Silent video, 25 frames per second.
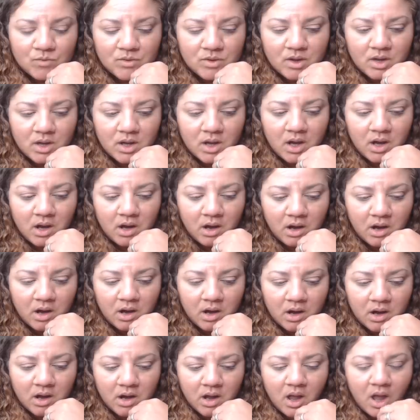
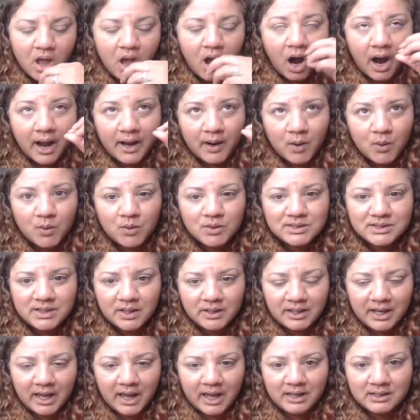I also
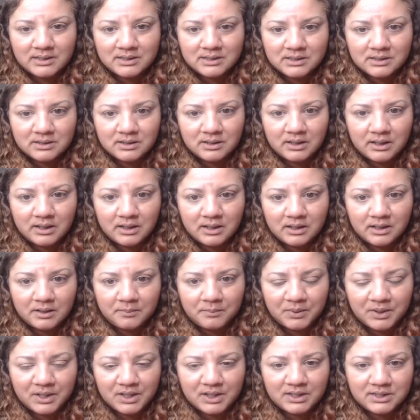get,
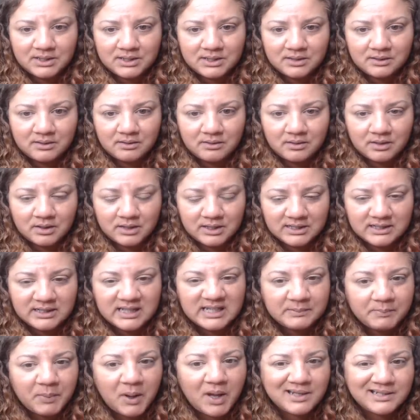because
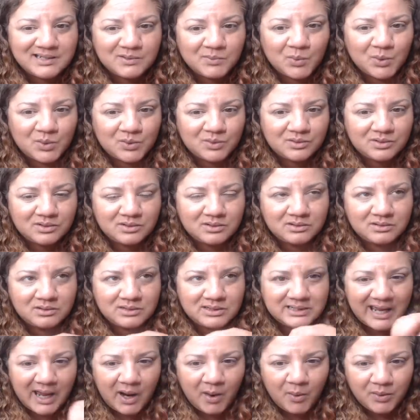this person will
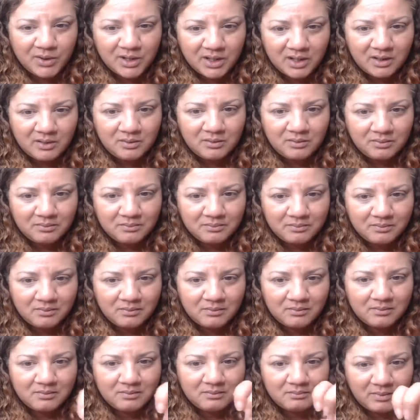tell you
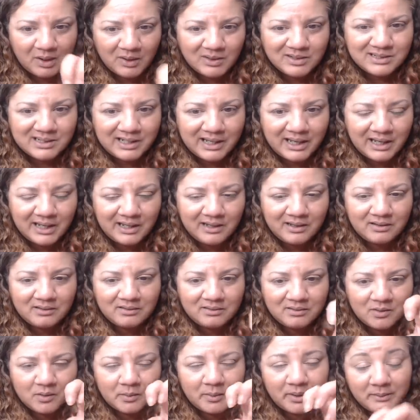mostly,
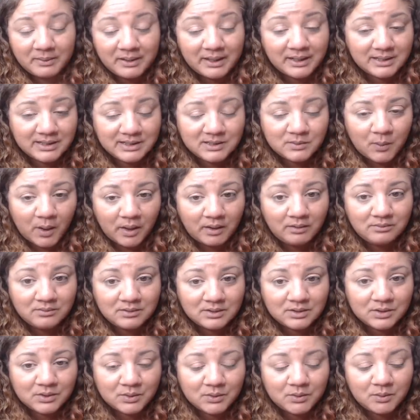or maybe they just won't
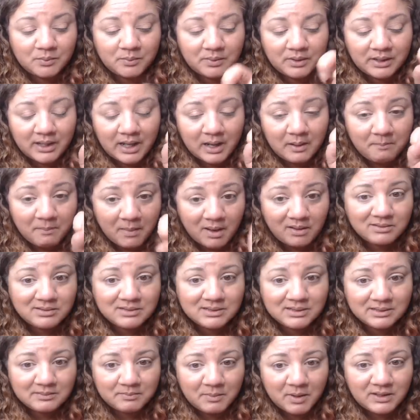at all, but they
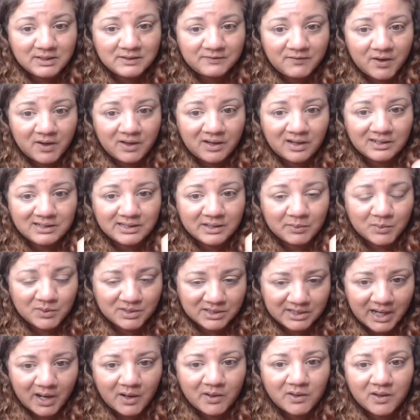most Virgos, they will
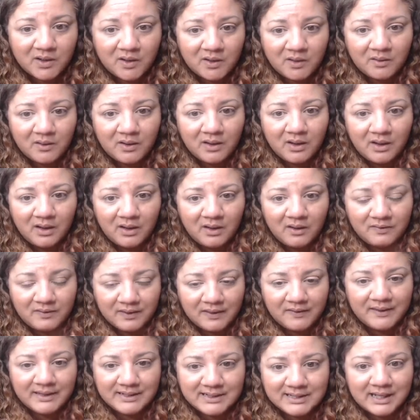tell you
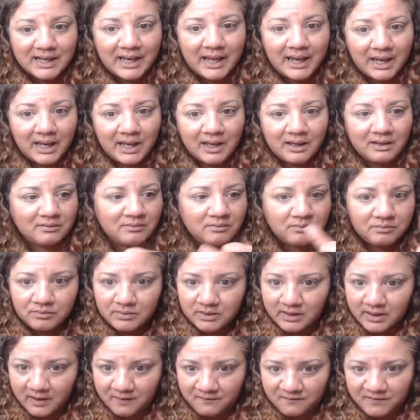that they're delaying
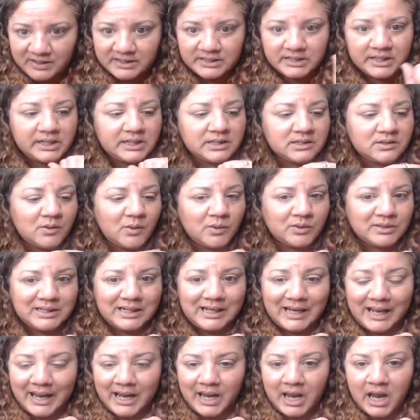their visit or
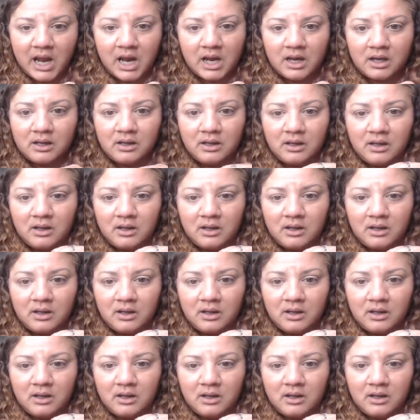delaying